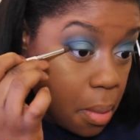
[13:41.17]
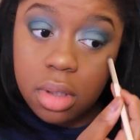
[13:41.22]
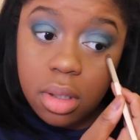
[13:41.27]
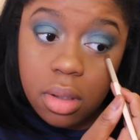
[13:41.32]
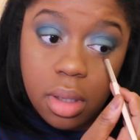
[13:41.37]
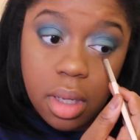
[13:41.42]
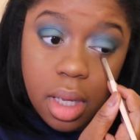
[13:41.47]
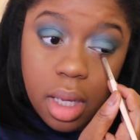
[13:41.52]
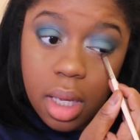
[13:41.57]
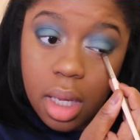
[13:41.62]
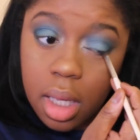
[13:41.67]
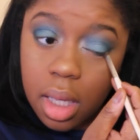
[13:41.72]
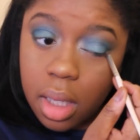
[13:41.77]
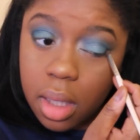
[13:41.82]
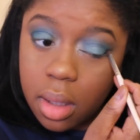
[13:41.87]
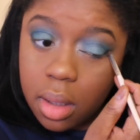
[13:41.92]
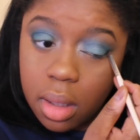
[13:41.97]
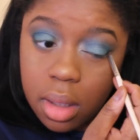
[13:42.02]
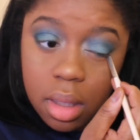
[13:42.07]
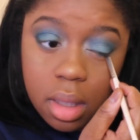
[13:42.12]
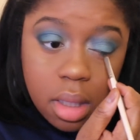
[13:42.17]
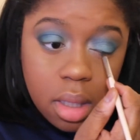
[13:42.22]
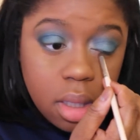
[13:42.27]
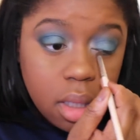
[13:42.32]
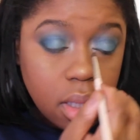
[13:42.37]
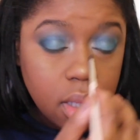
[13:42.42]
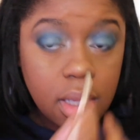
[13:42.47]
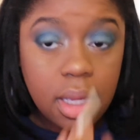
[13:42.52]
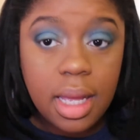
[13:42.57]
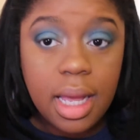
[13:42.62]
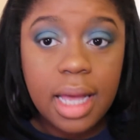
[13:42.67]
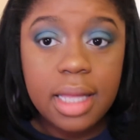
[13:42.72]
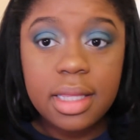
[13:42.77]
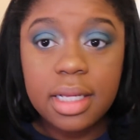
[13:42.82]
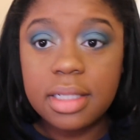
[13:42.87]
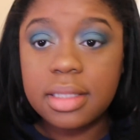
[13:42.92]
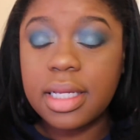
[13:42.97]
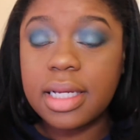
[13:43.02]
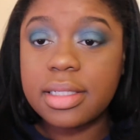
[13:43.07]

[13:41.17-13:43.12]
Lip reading: Okay, I think